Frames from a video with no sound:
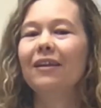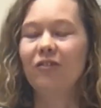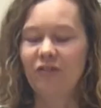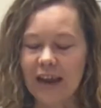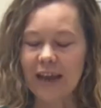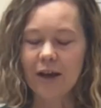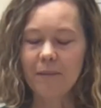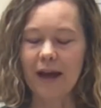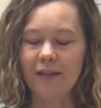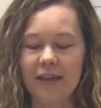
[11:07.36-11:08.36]

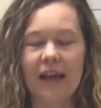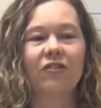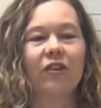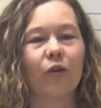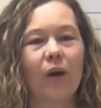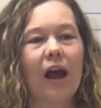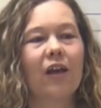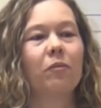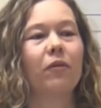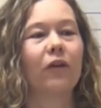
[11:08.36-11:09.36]
Jacob has yet to
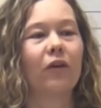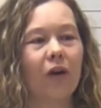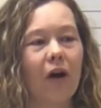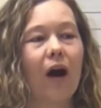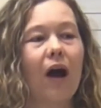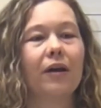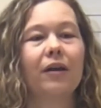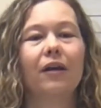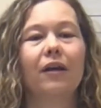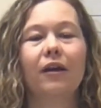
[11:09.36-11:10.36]
grasp that
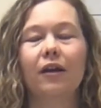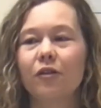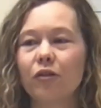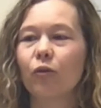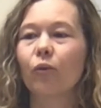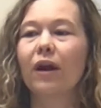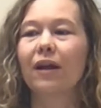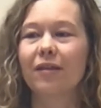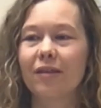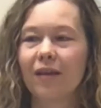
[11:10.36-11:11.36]
God is
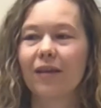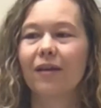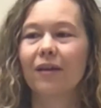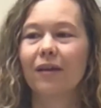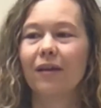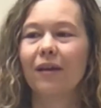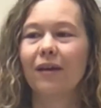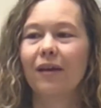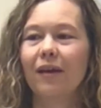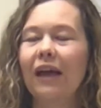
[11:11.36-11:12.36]
grace.
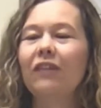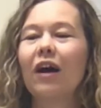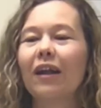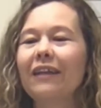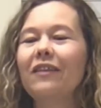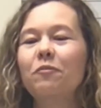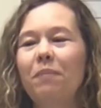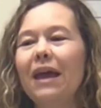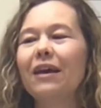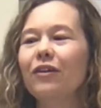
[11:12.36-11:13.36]
He's not like these
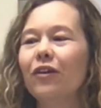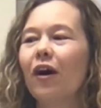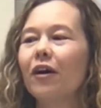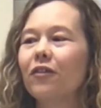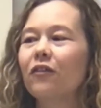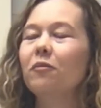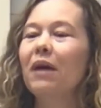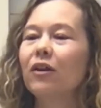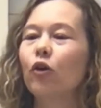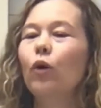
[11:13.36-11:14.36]
pagan gods that
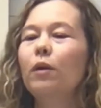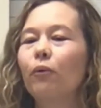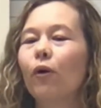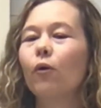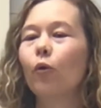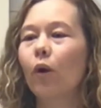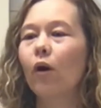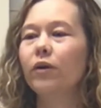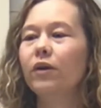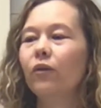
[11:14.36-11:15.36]
demand a quid pro
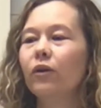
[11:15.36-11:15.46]
quo. You know,